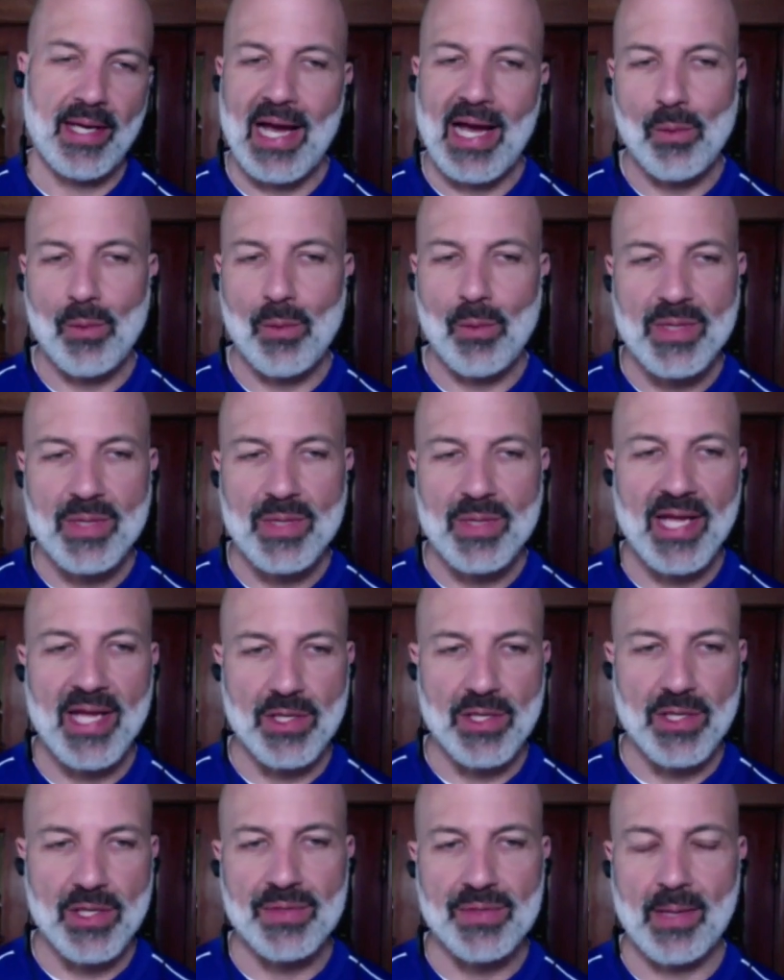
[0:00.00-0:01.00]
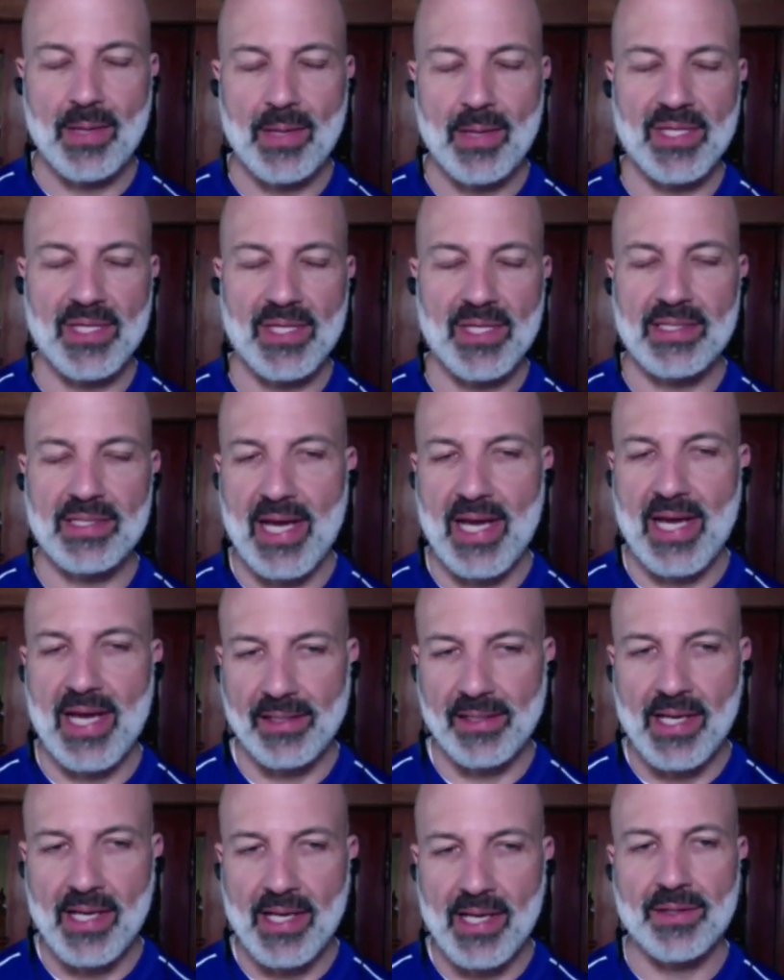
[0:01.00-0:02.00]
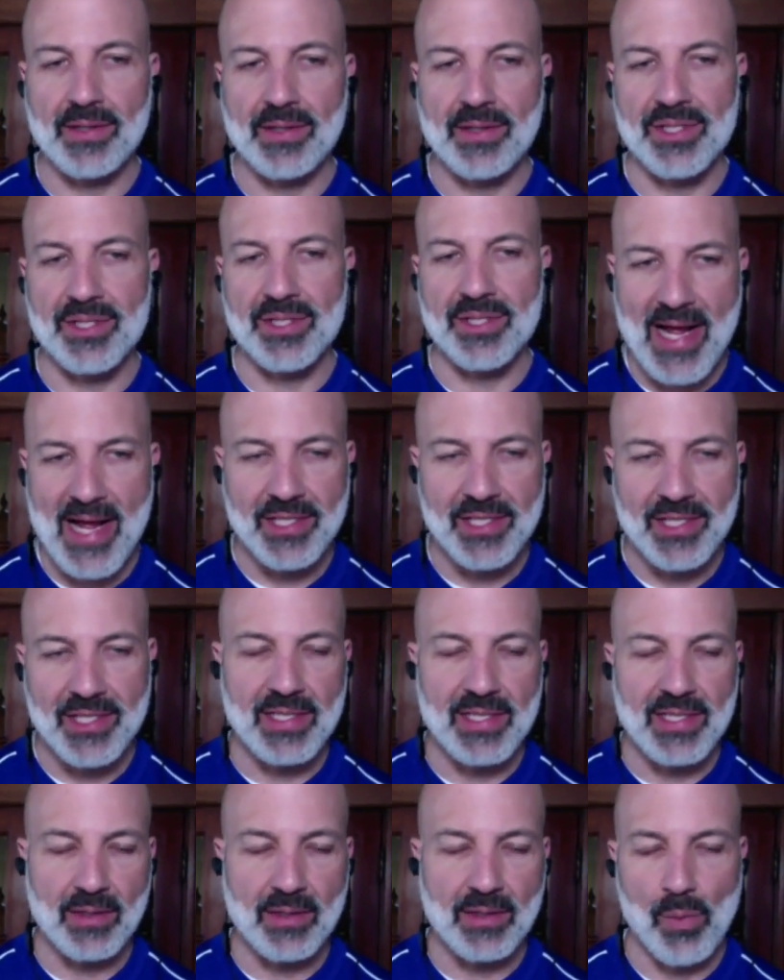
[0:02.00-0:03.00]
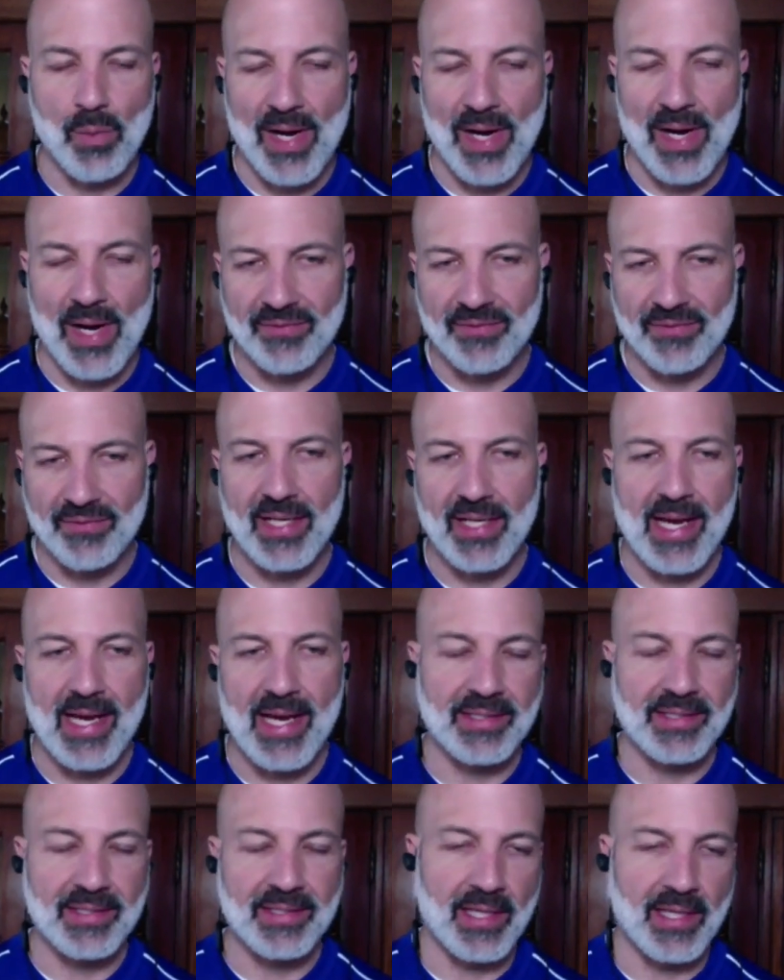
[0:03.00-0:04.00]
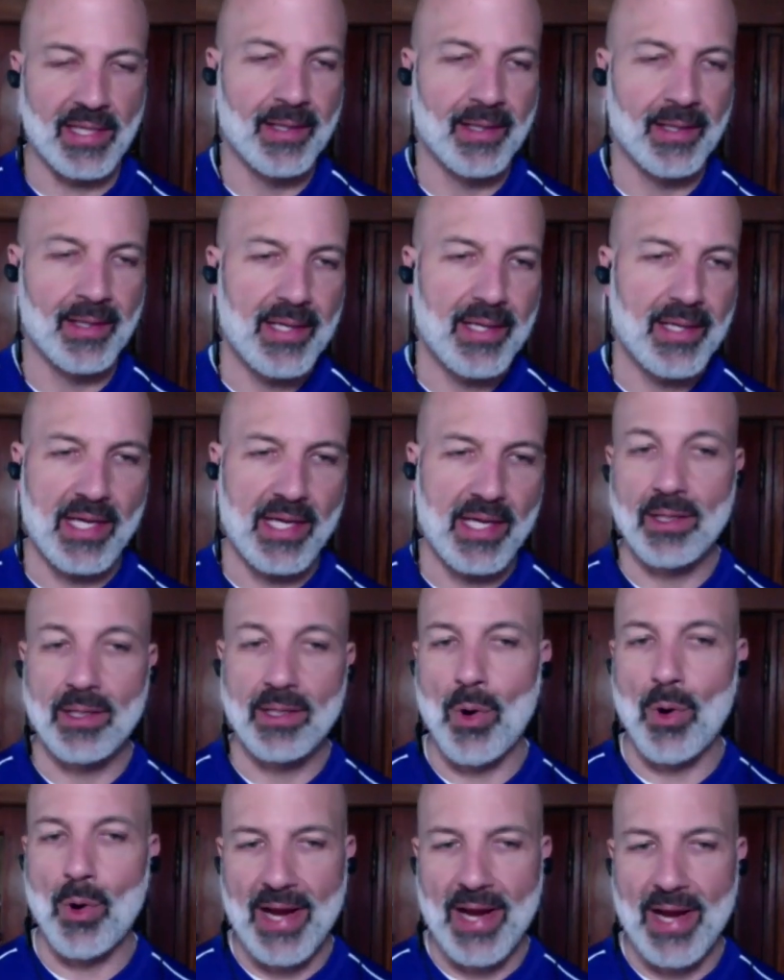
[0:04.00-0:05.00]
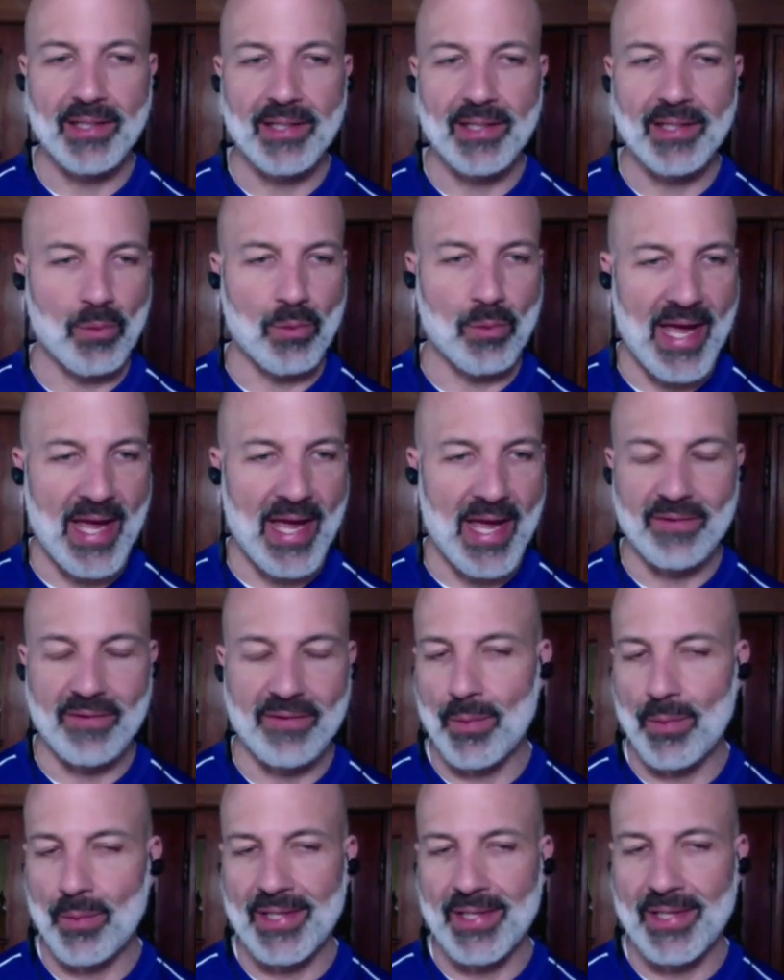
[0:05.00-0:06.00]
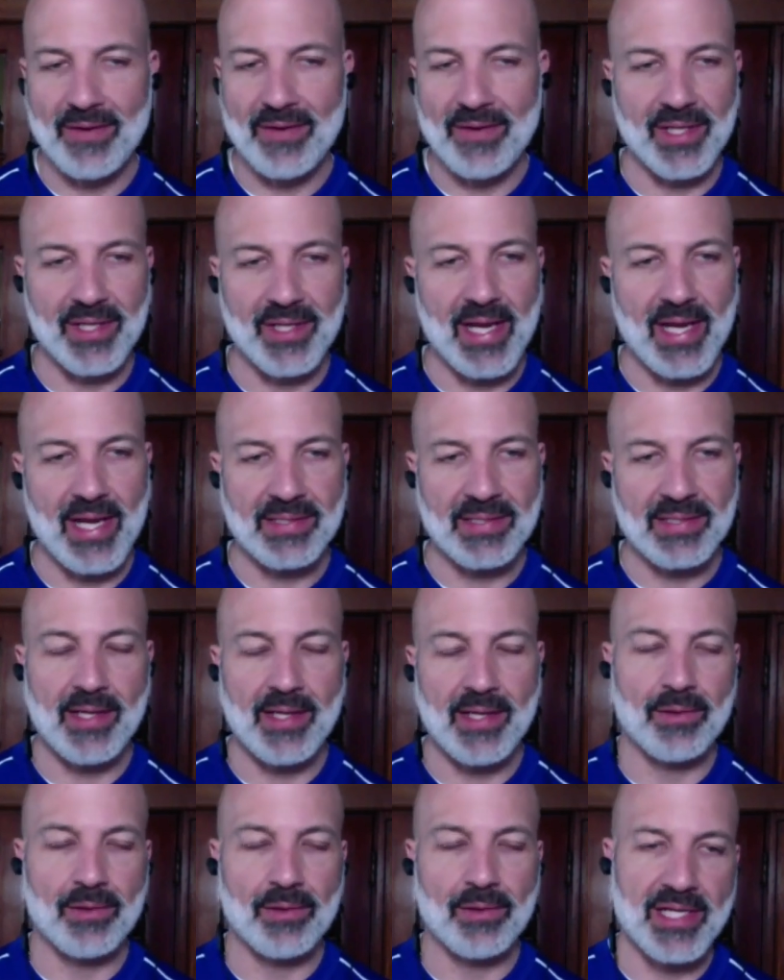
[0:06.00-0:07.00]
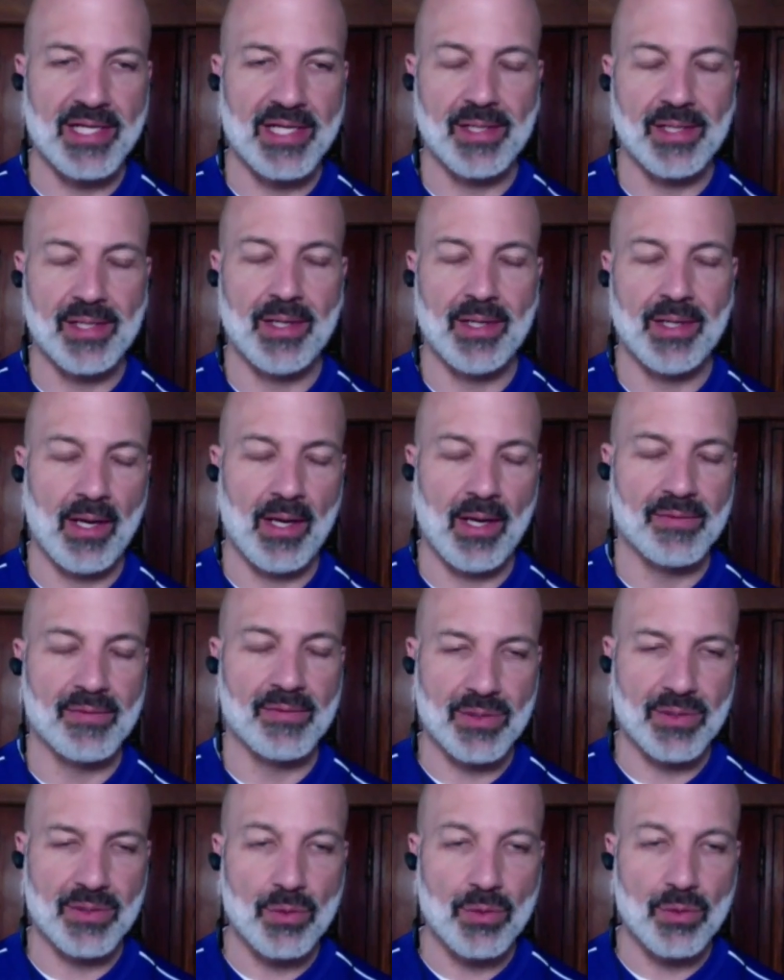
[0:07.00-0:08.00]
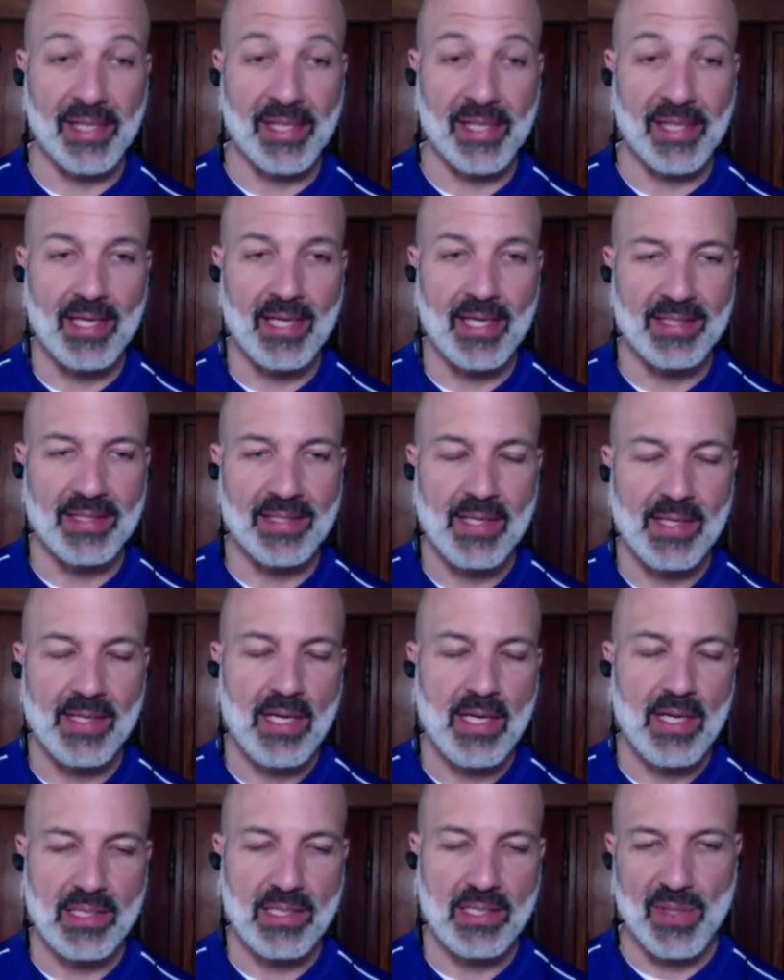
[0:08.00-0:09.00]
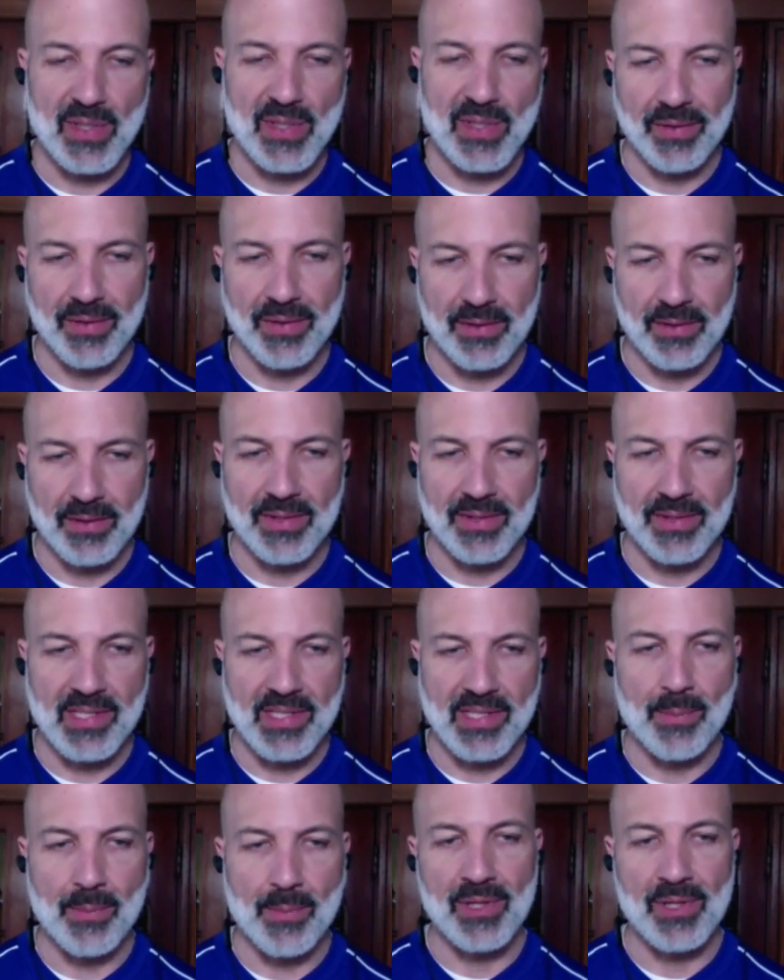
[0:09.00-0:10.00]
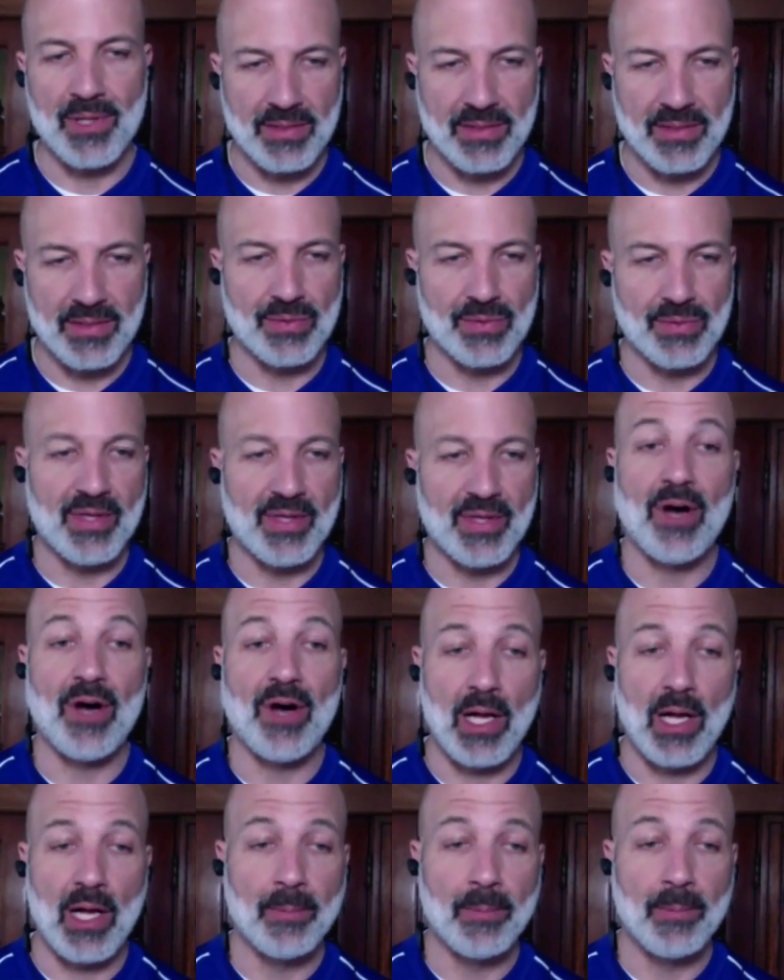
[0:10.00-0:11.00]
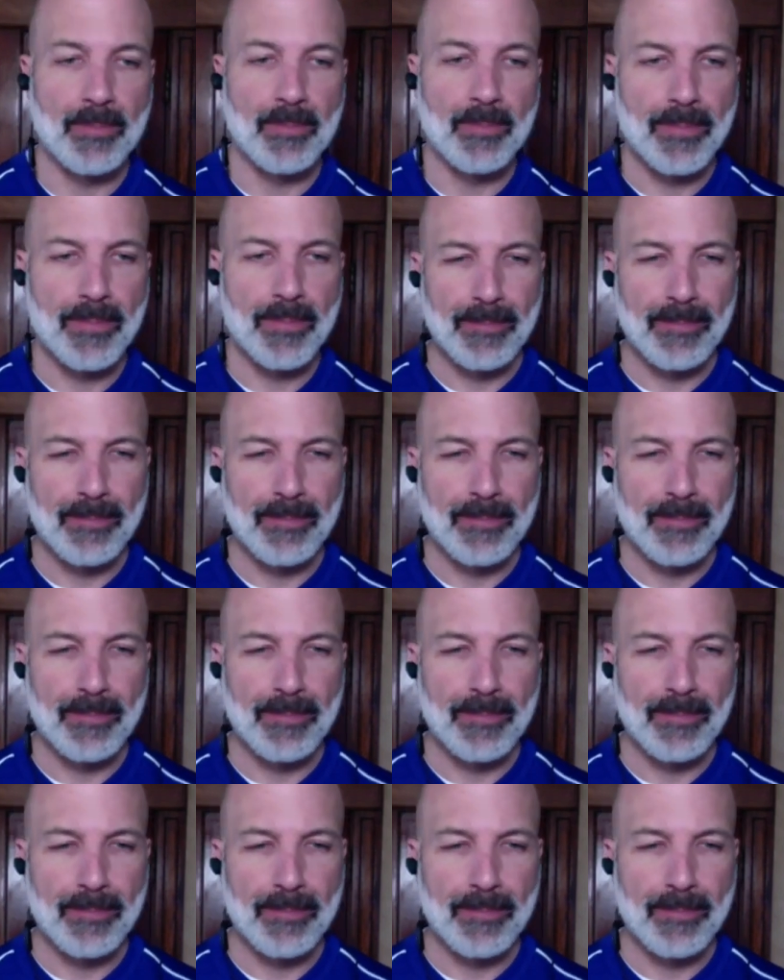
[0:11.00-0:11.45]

and how we might use some of these techniques or strategies or ways of connecting uh, in a more regular way for whatever the next iteration of schooling is as we go through the summer and into the fall.